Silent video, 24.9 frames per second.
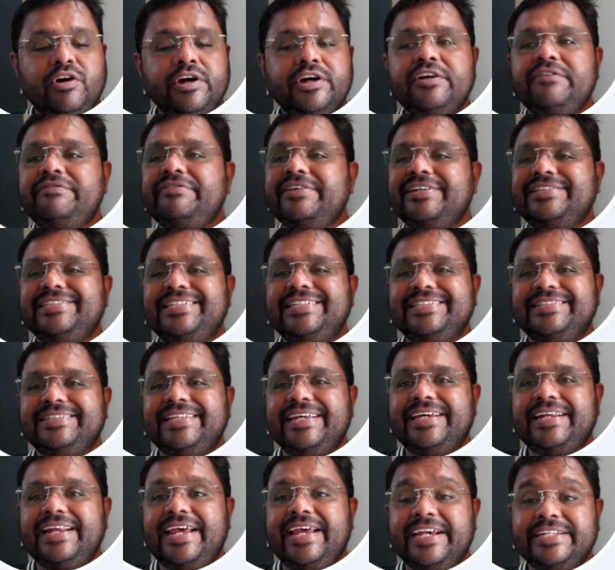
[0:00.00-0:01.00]
of x is
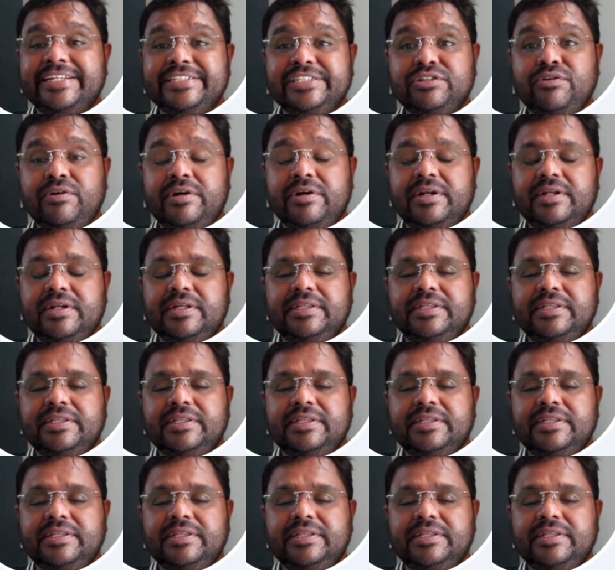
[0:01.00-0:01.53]
there, x square,